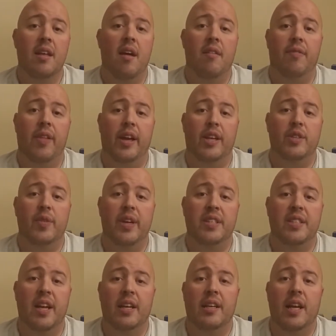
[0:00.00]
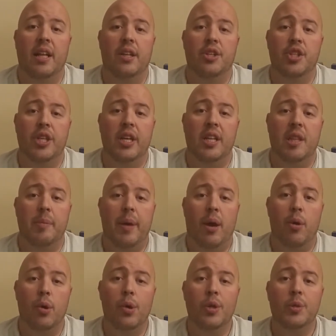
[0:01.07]
of flex face technology in the
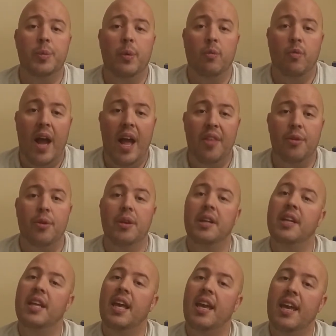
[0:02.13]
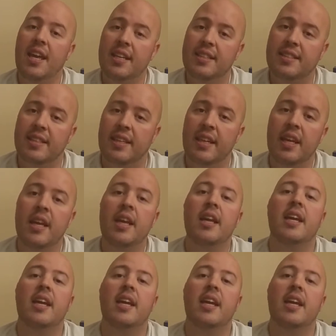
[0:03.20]
power holes, but rather enhance it